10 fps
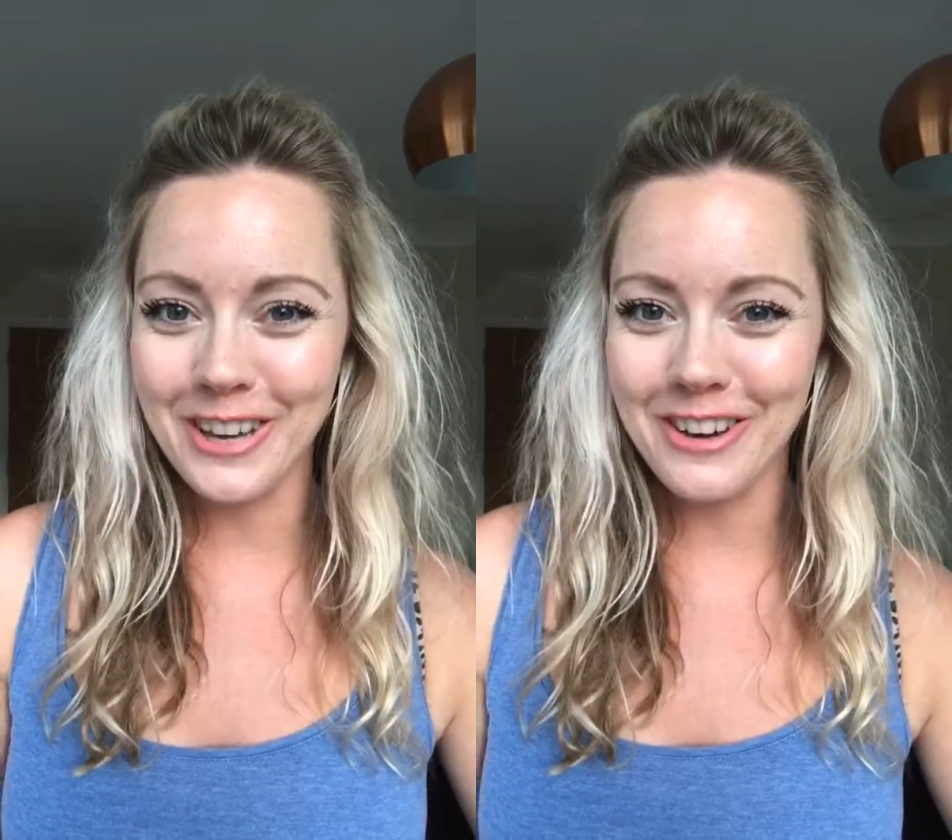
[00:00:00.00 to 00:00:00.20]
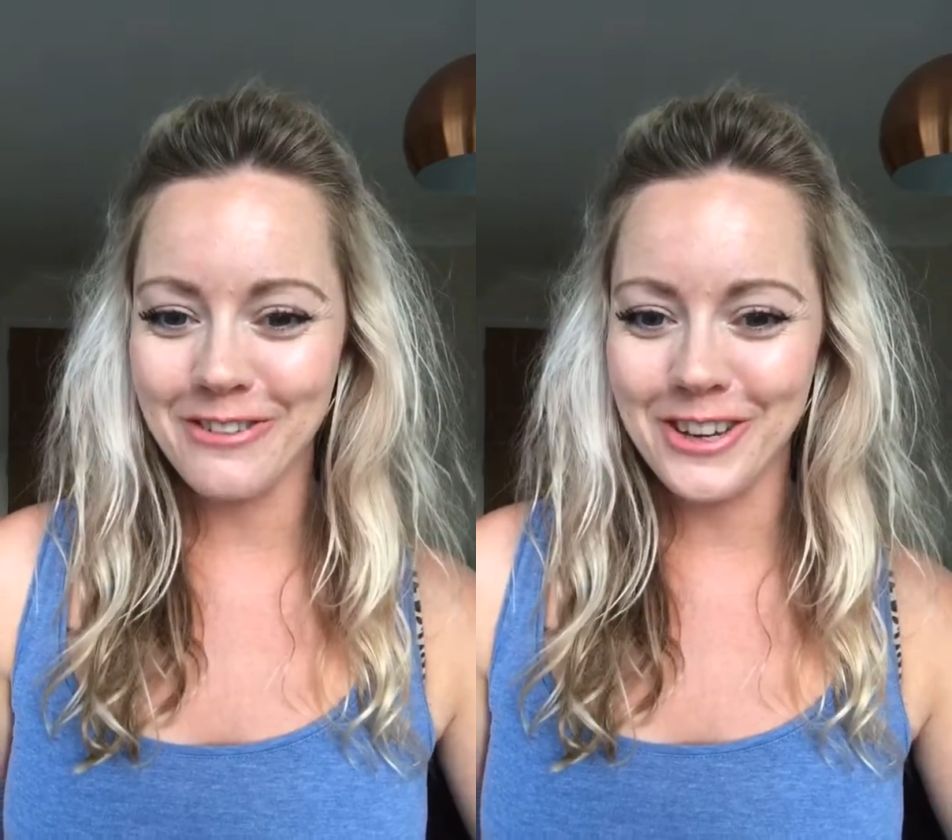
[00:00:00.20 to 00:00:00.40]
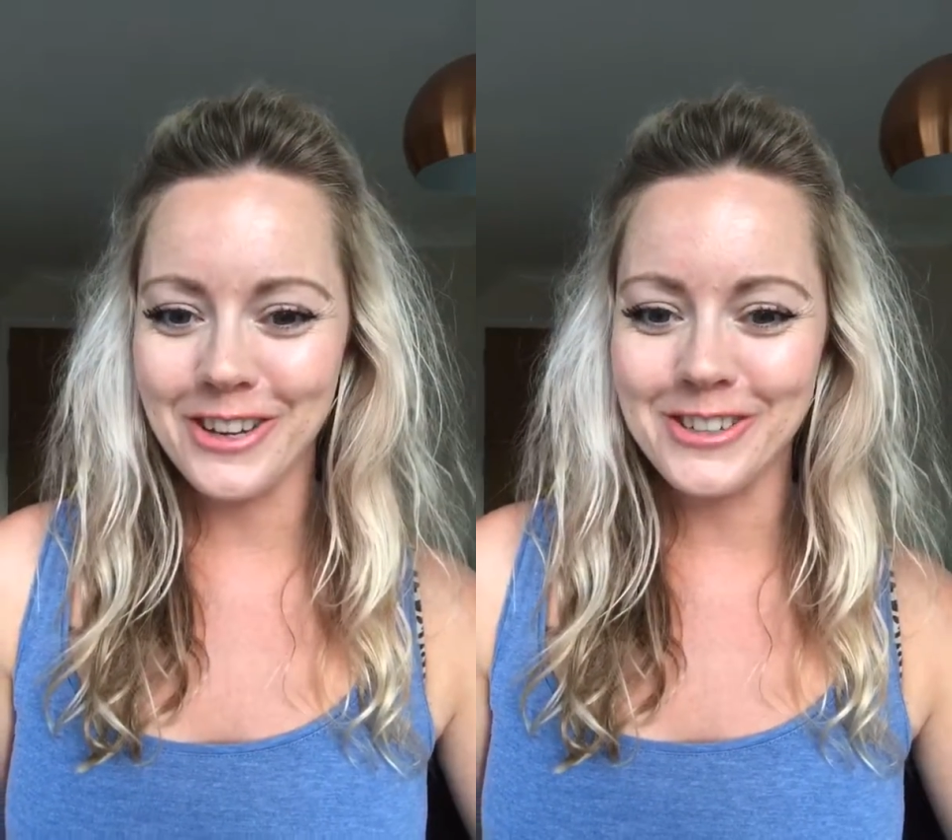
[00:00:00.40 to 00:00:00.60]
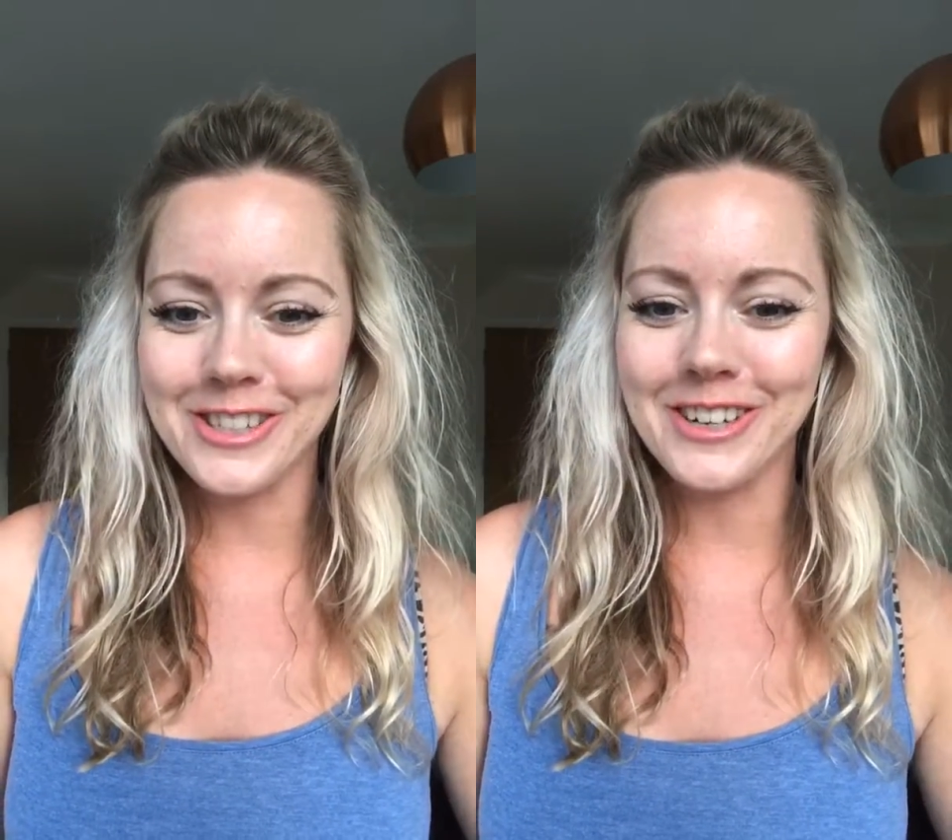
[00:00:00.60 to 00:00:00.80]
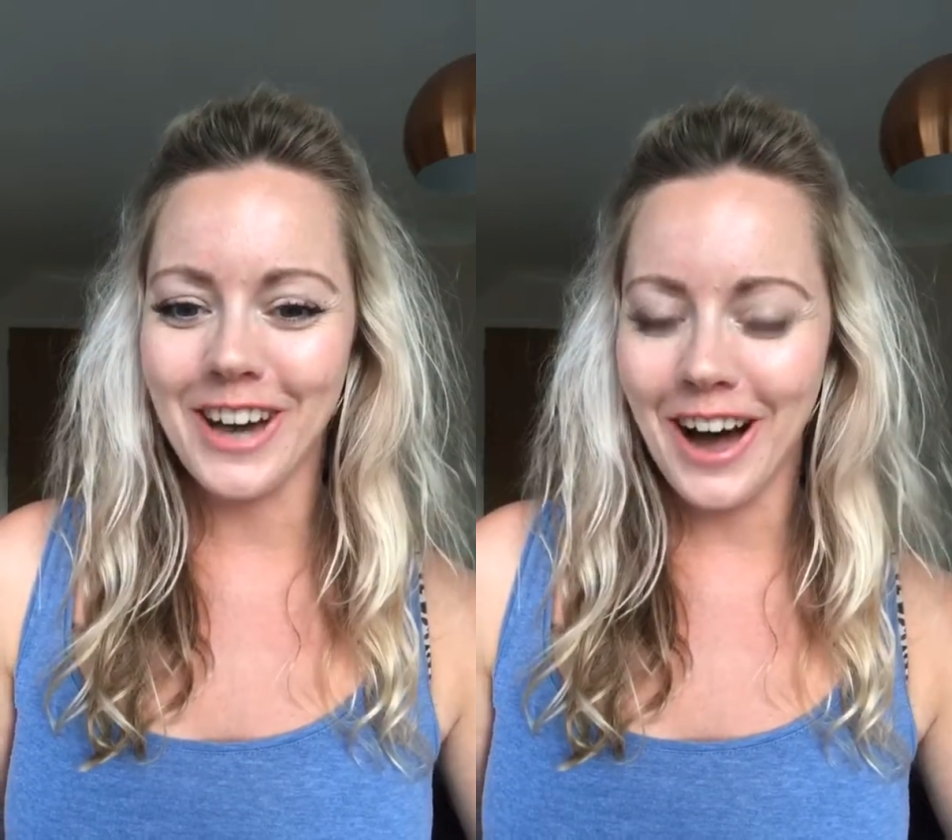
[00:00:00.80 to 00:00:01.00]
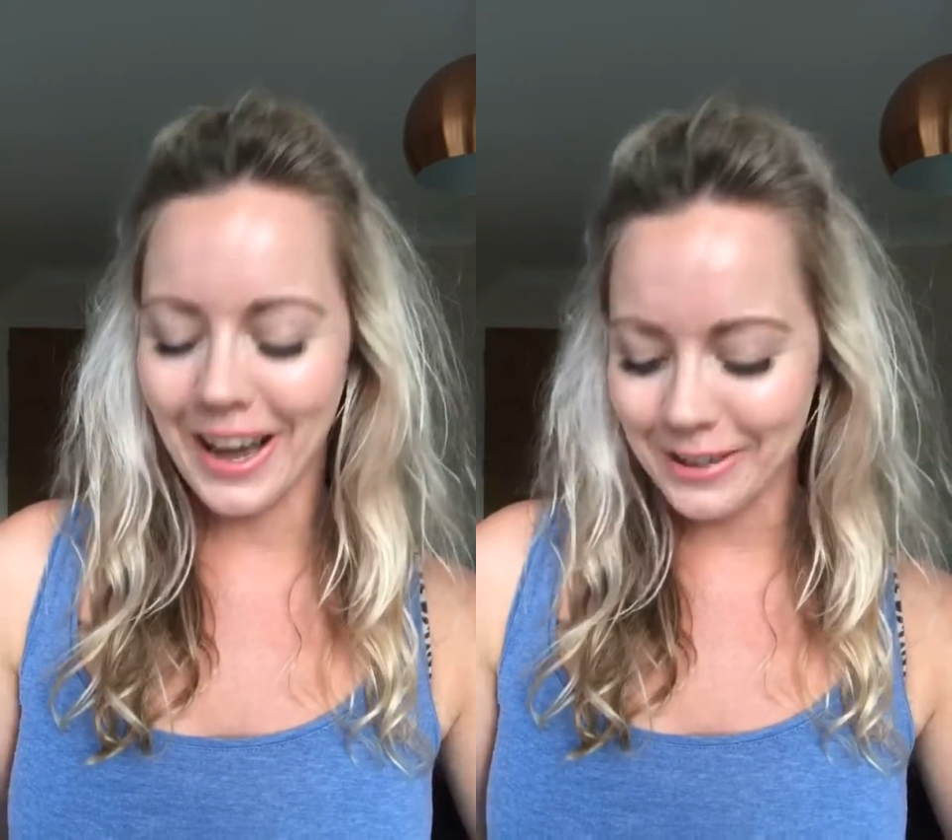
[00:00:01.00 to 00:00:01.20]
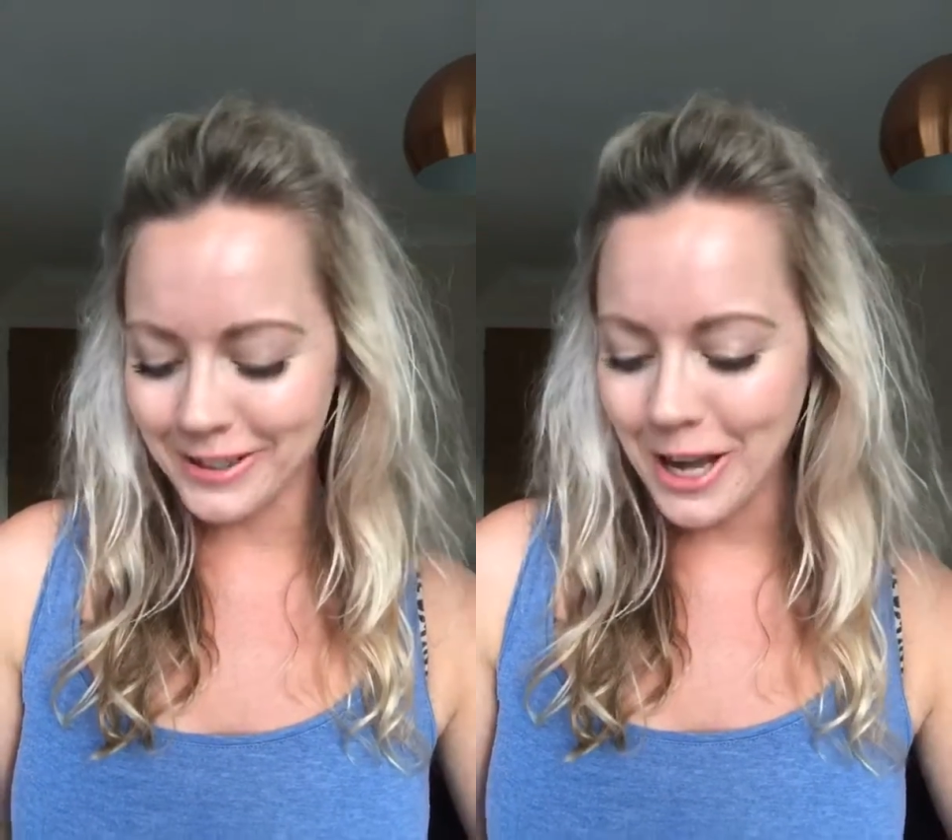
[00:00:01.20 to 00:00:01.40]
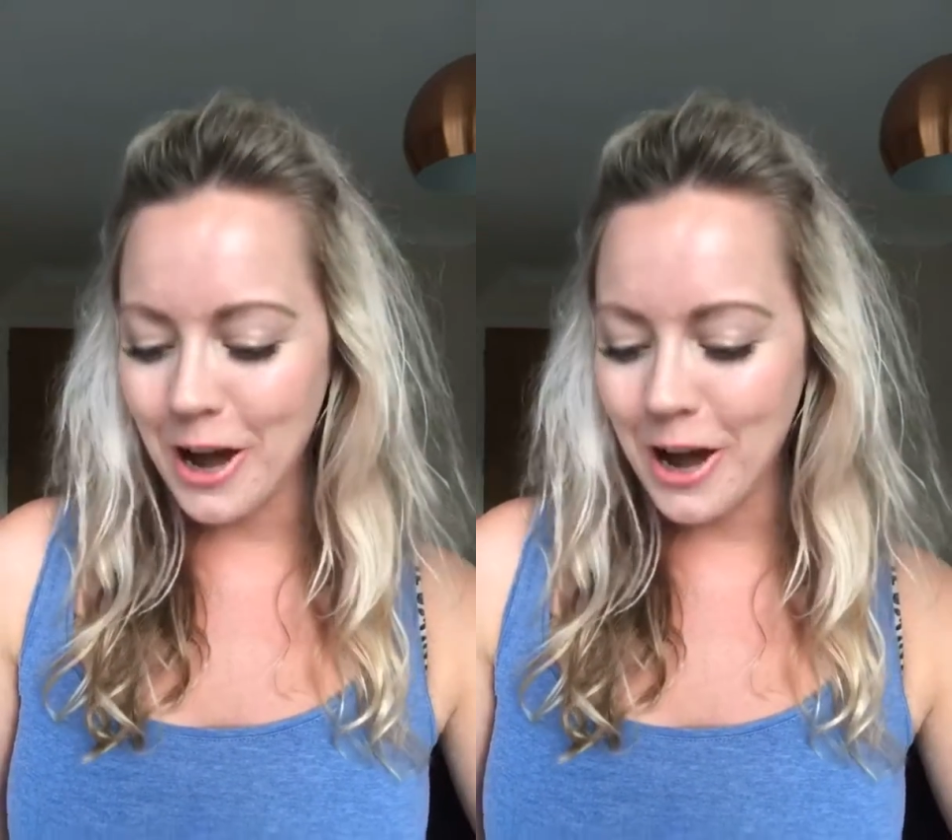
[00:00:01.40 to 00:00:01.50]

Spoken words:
If you do lives